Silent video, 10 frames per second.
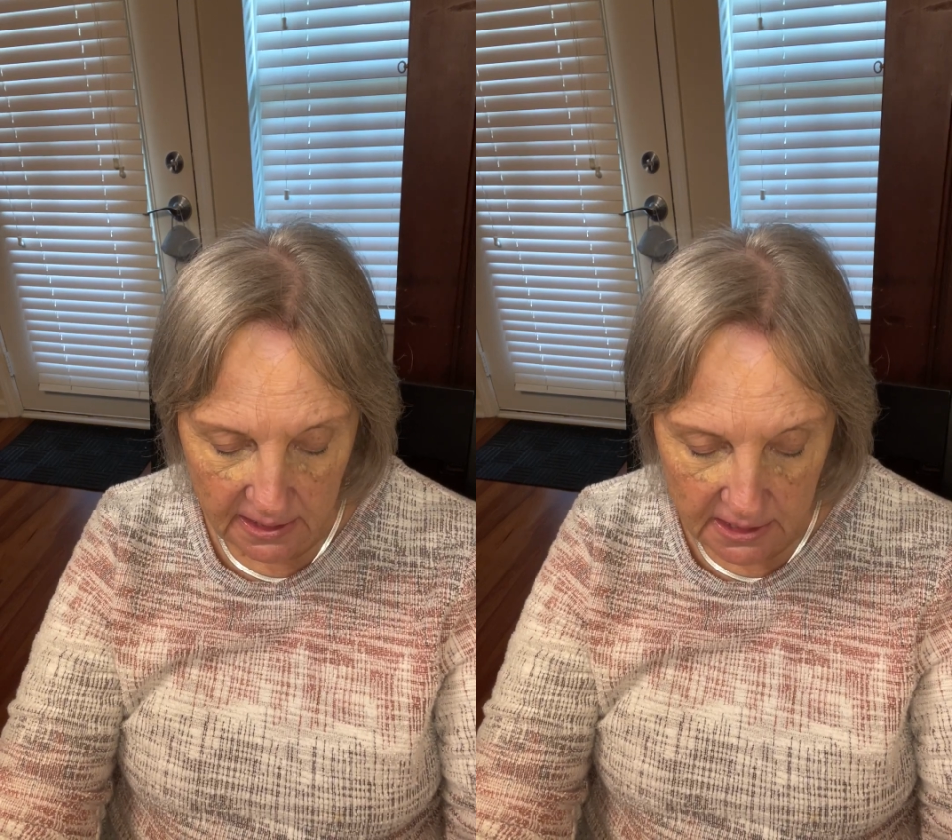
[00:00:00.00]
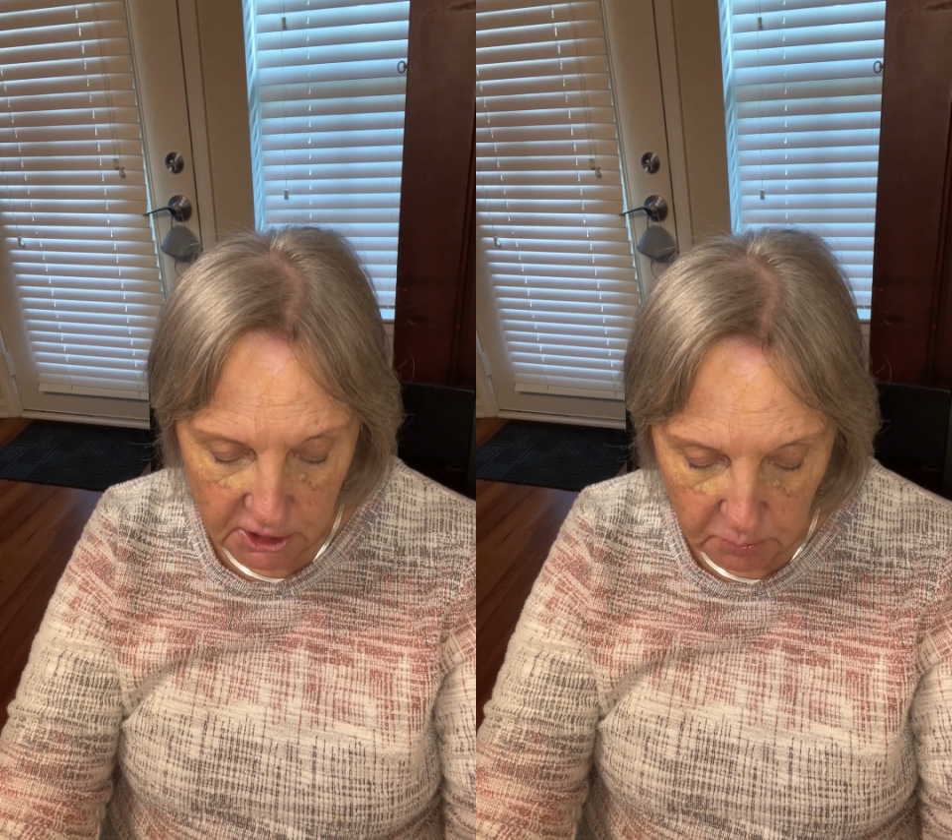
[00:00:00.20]

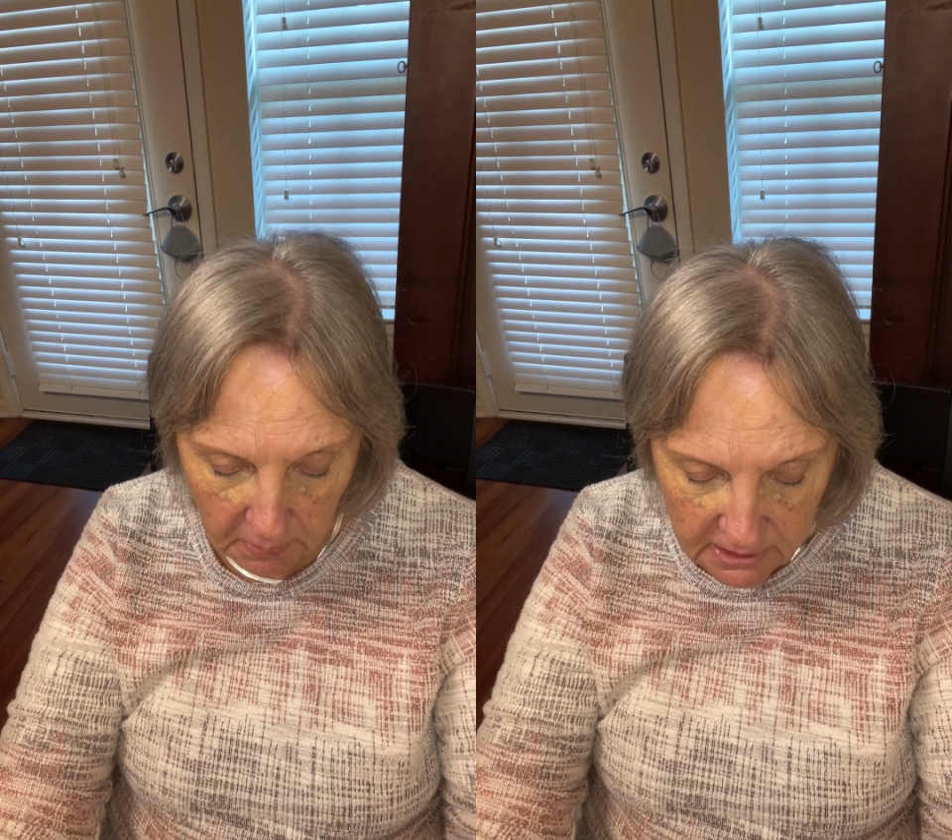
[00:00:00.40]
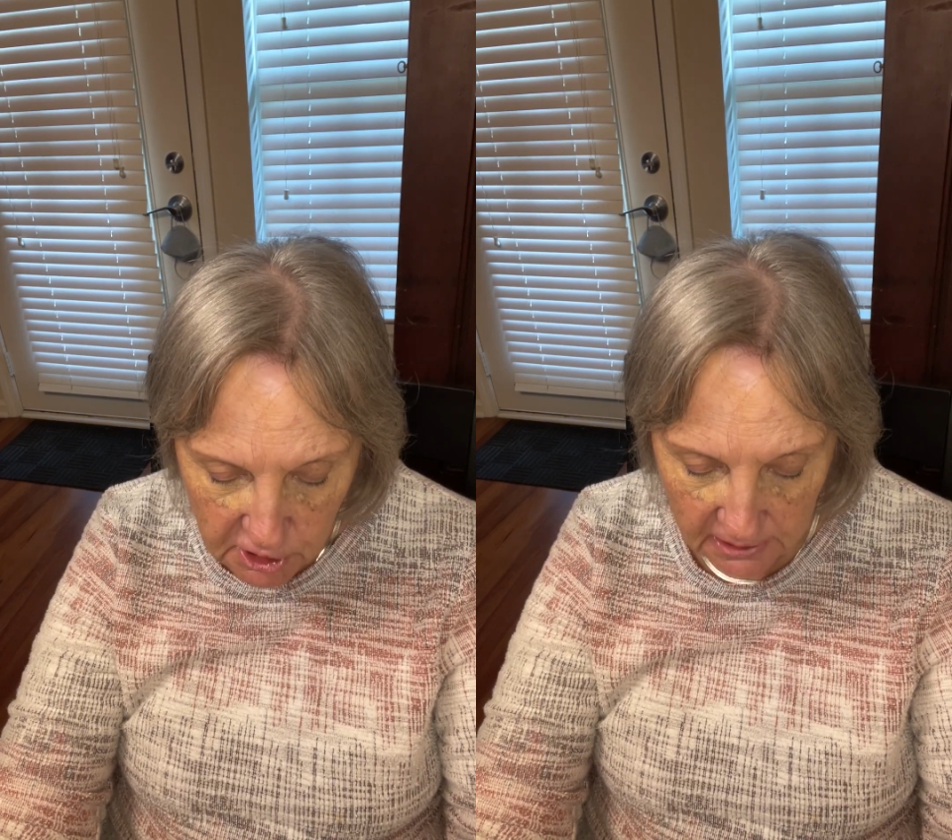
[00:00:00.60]

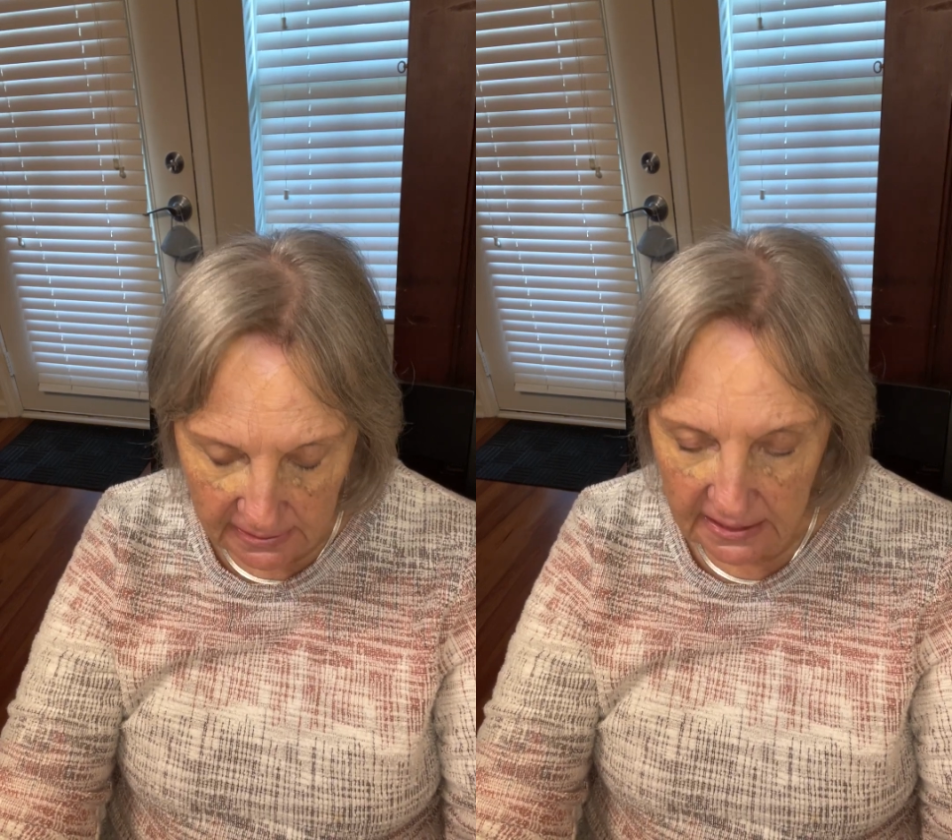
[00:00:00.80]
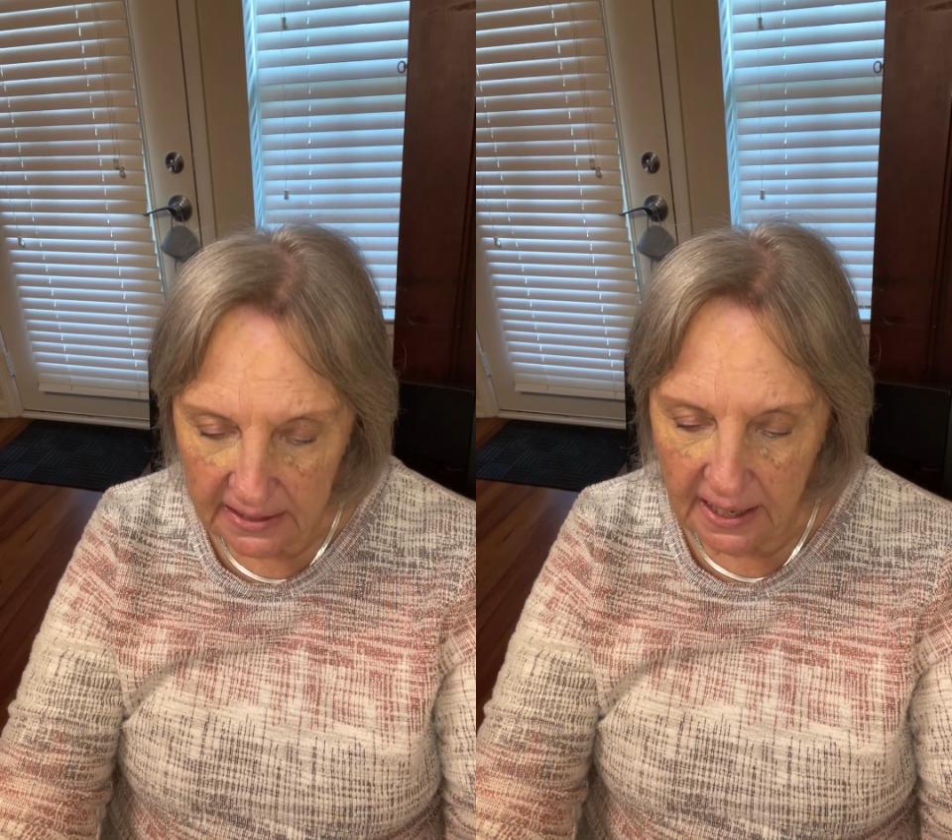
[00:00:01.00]
especially,
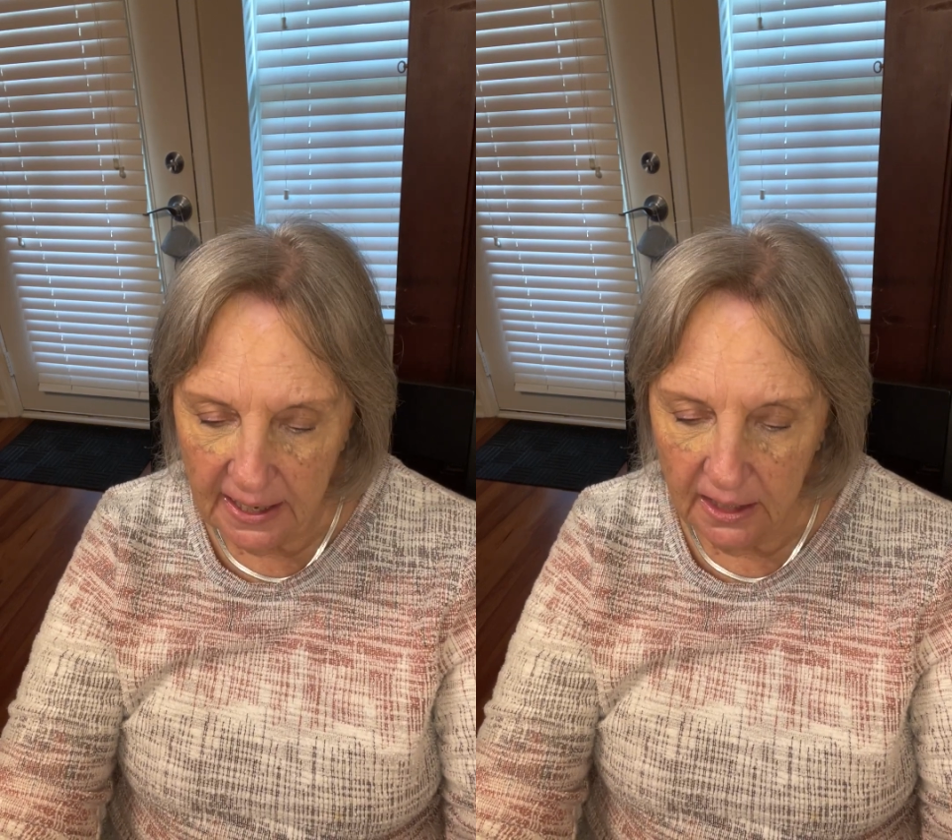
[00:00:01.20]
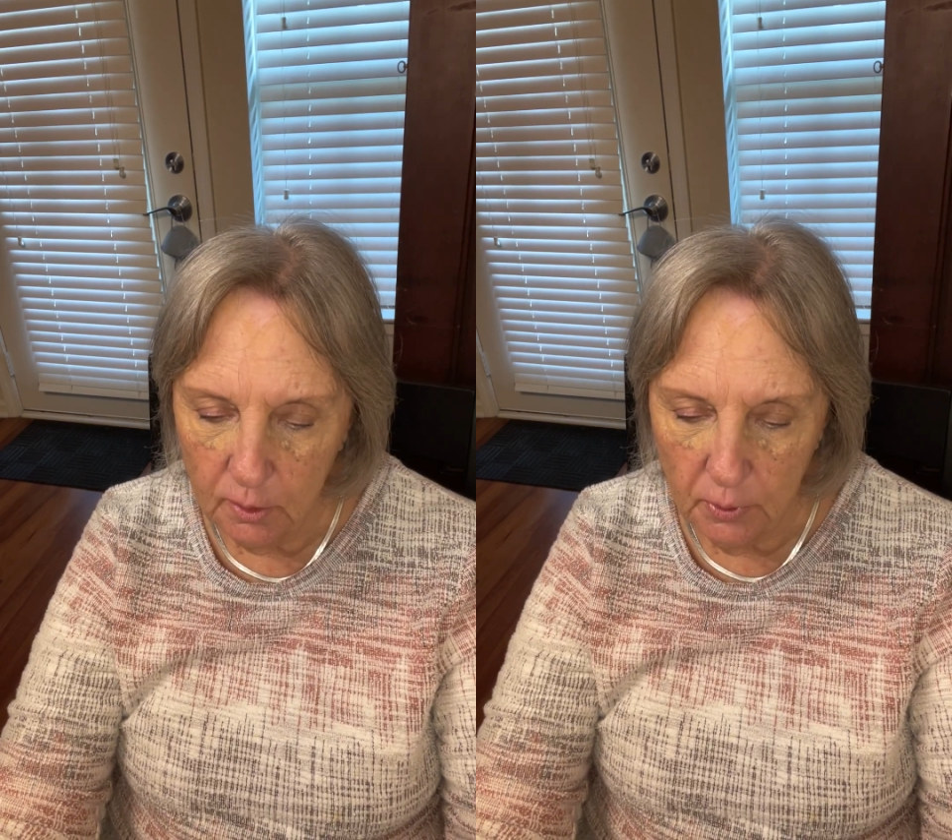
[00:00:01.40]
he
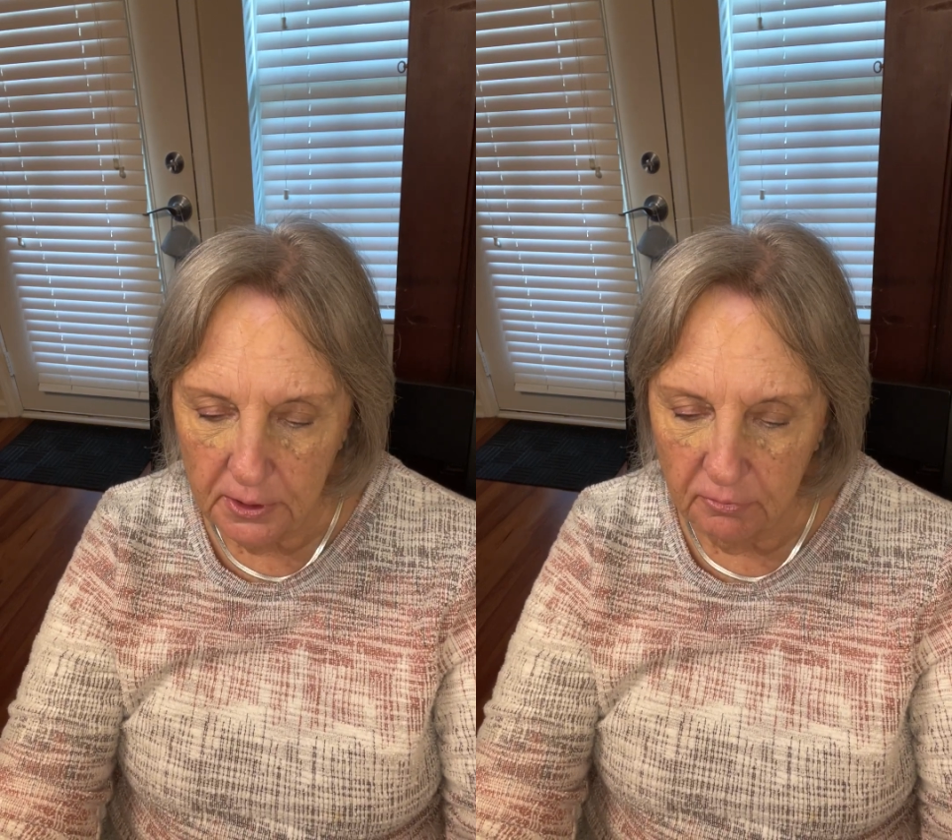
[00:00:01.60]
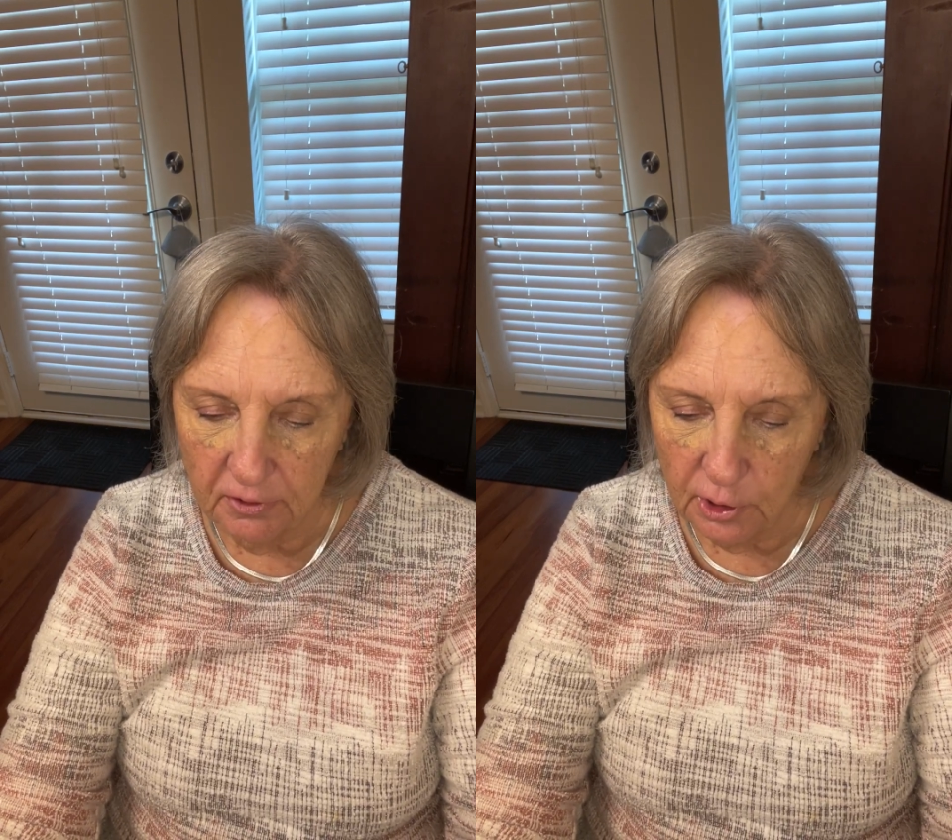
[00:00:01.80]
added with a
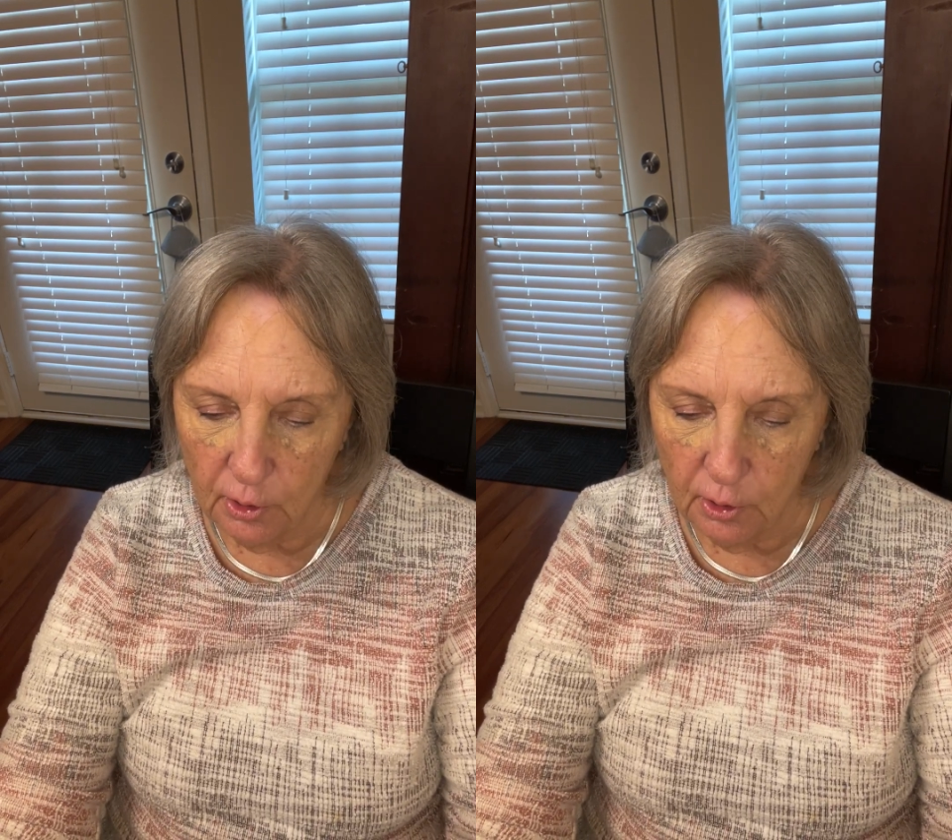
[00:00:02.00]
flicker